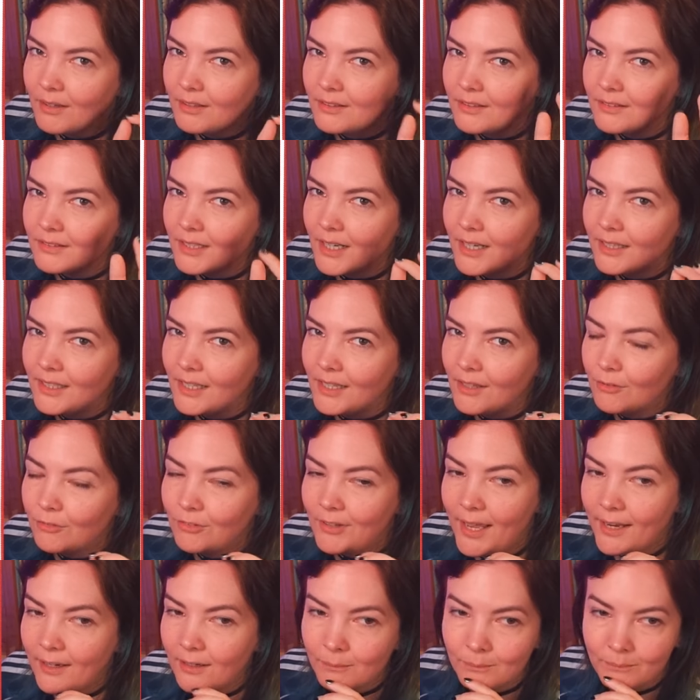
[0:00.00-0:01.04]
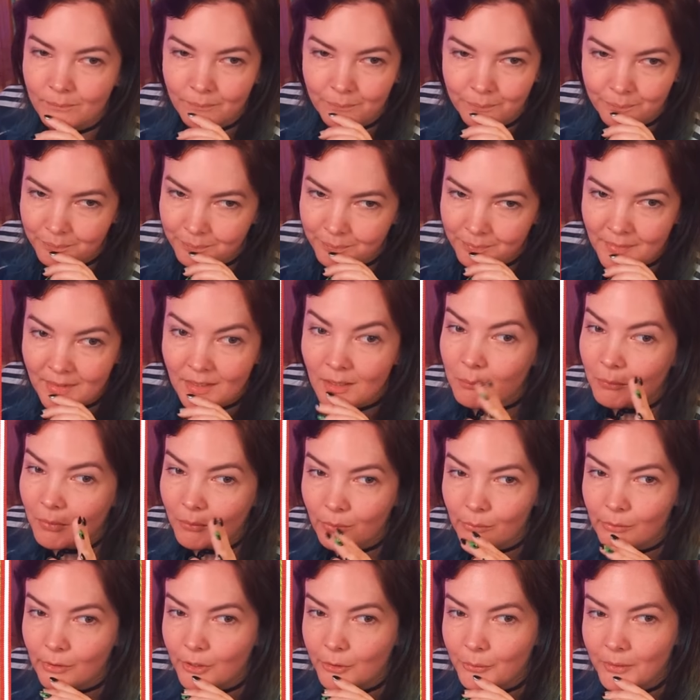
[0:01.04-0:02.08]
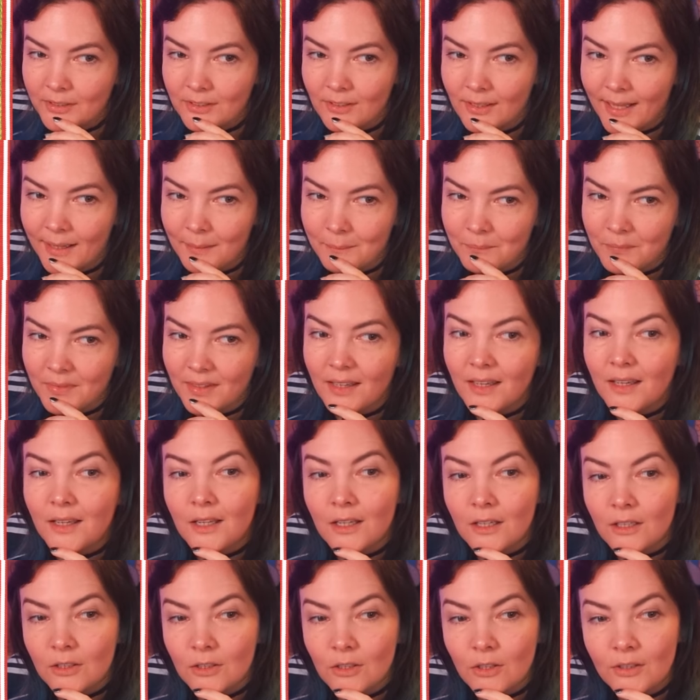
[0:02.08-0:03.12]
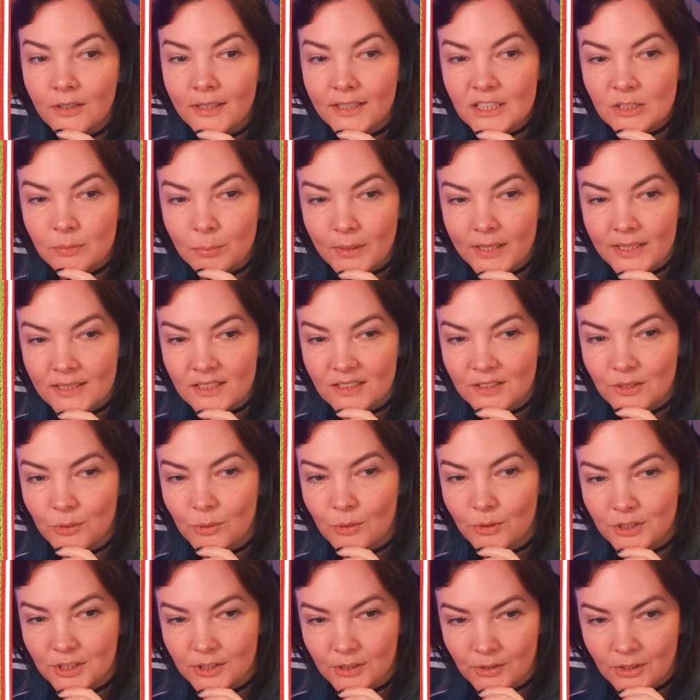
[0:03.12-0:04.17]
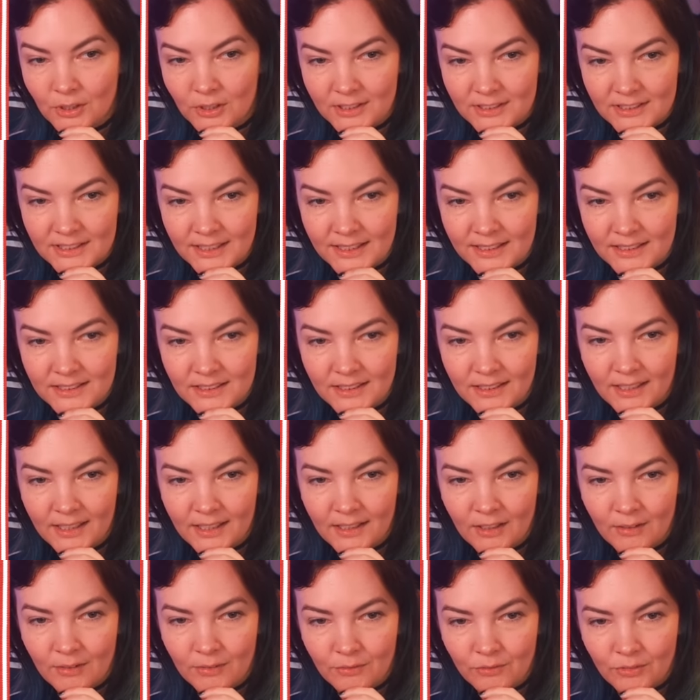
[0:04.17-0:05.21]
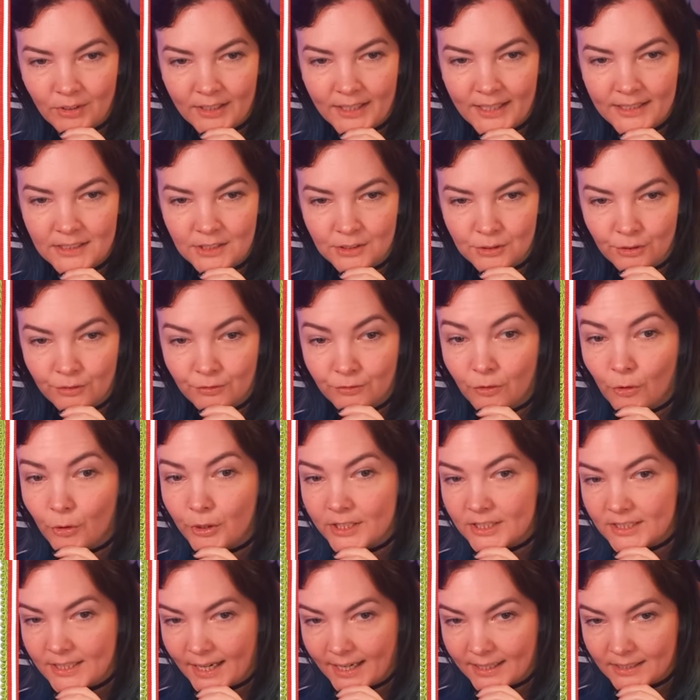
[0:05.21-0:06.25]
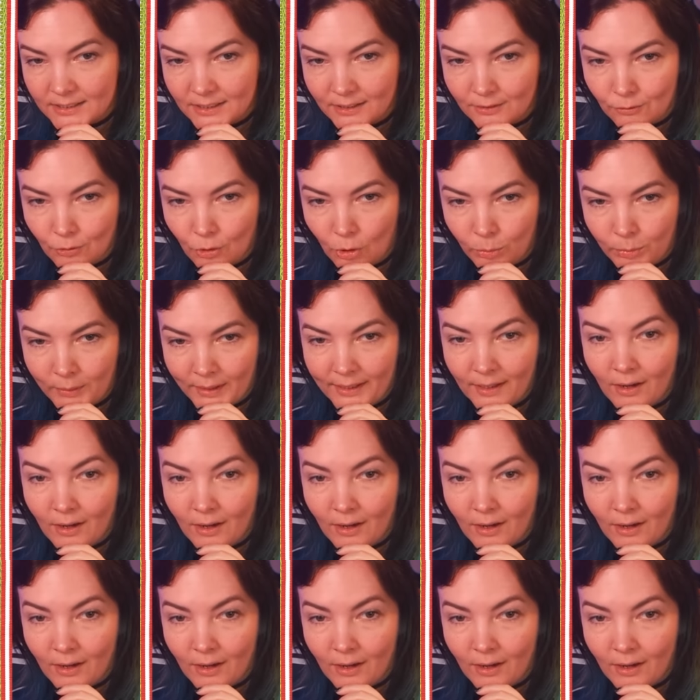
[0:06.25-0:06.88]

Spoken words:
tiny little flag. But we won't go into that. Non-explicit audio content relating to voice acting, roleplay,